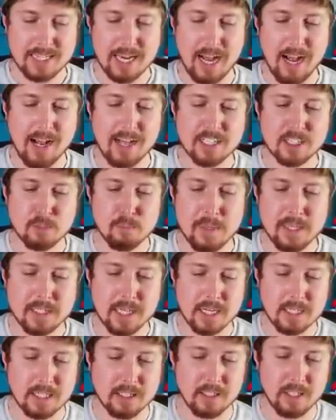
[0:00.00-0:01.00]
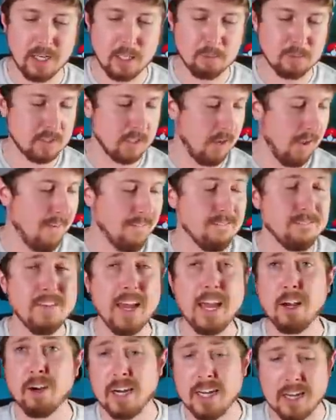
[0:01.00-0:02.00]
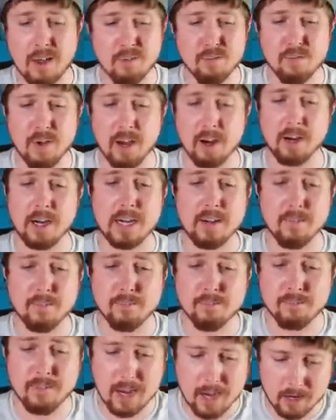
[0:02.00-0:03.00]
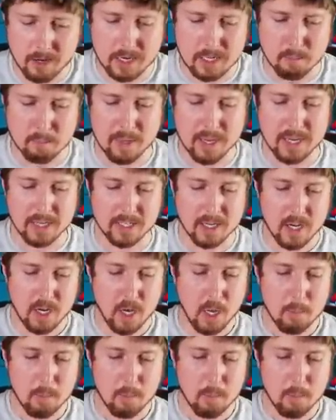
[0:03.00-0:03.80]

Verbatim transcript: Cosmic Eclipse, a very big